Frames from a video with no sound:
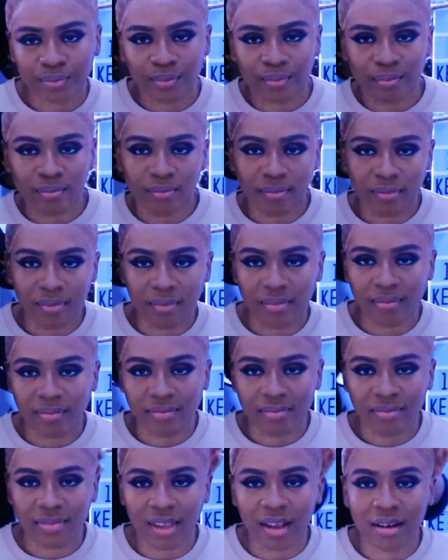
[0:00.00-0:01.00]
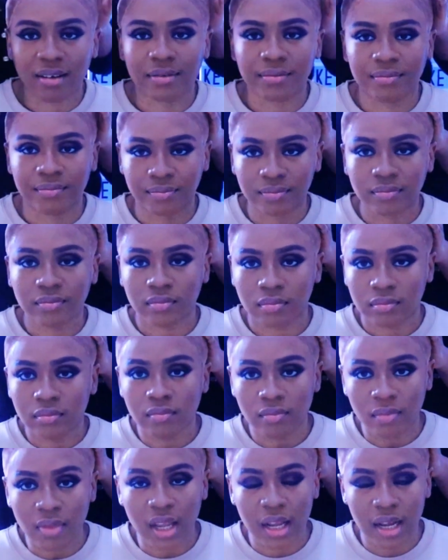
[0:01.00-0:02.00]
It's okay not to use the cap
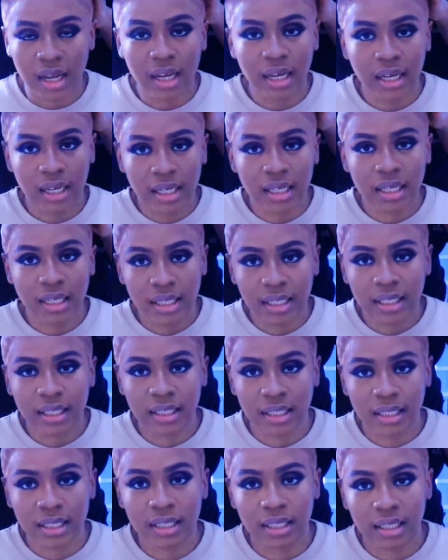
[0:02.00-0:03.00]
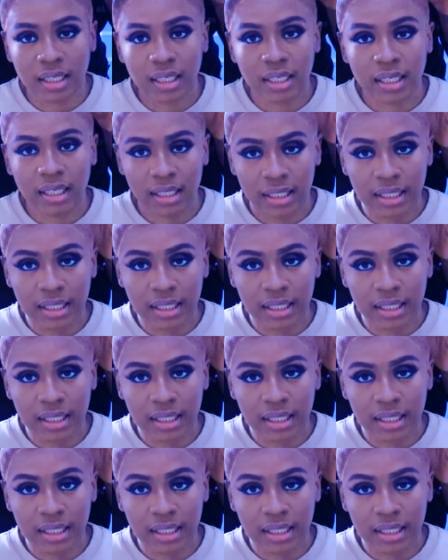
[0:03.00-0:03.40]
at the end of the day, to be honest.